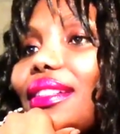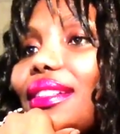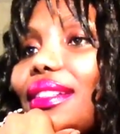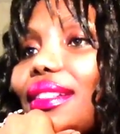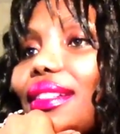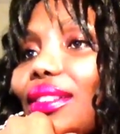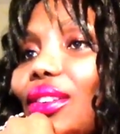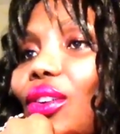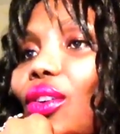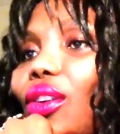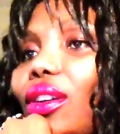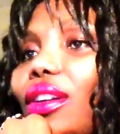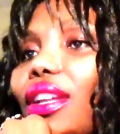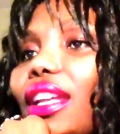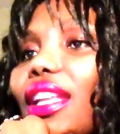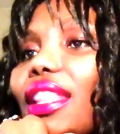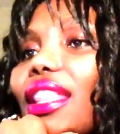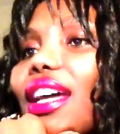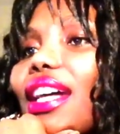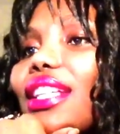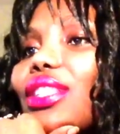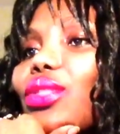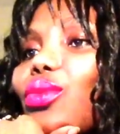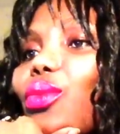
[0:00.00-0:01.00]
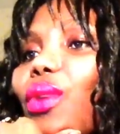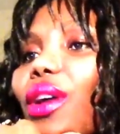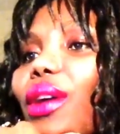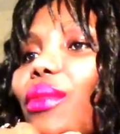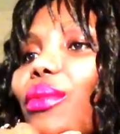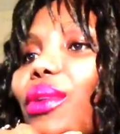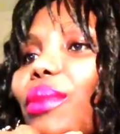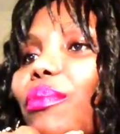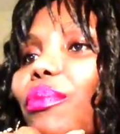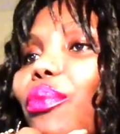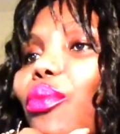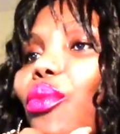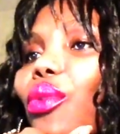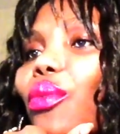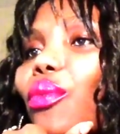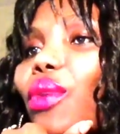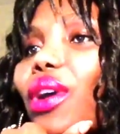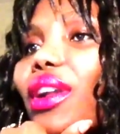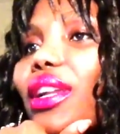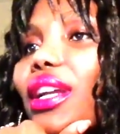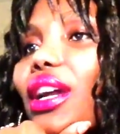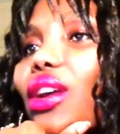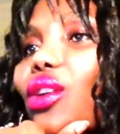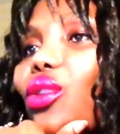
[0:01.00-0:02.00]
Okay, that's where we
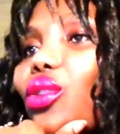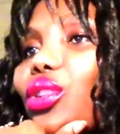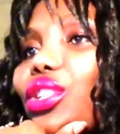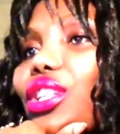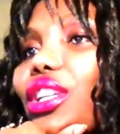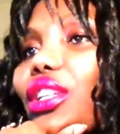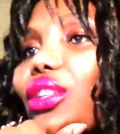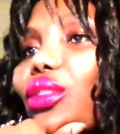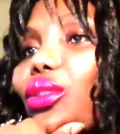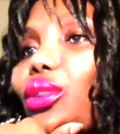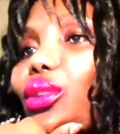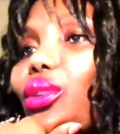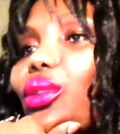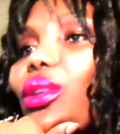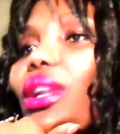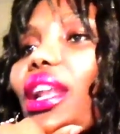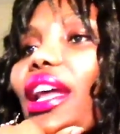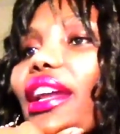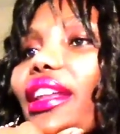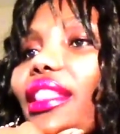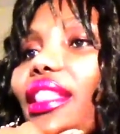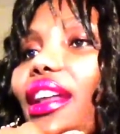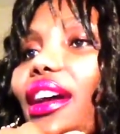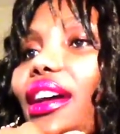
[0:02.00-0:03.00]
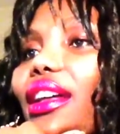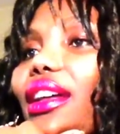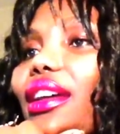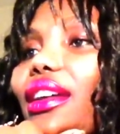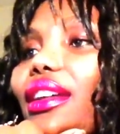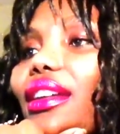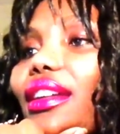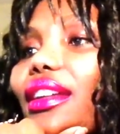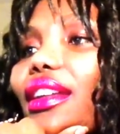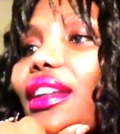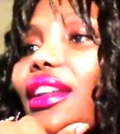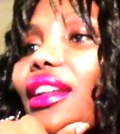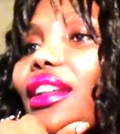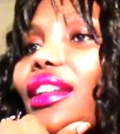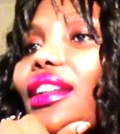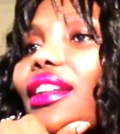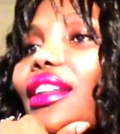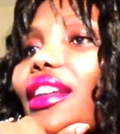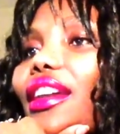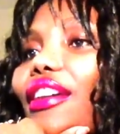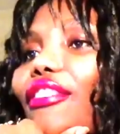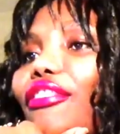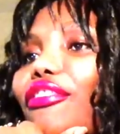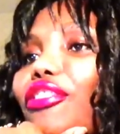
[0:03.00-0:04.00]
want Gosha to look like that in the
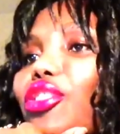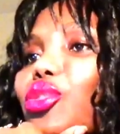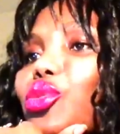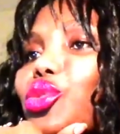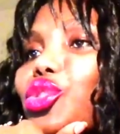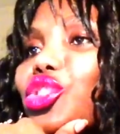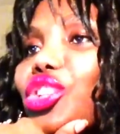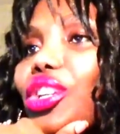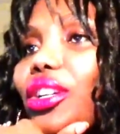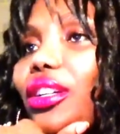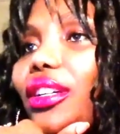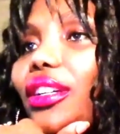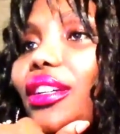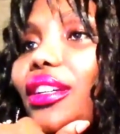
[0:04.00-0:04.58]
near future.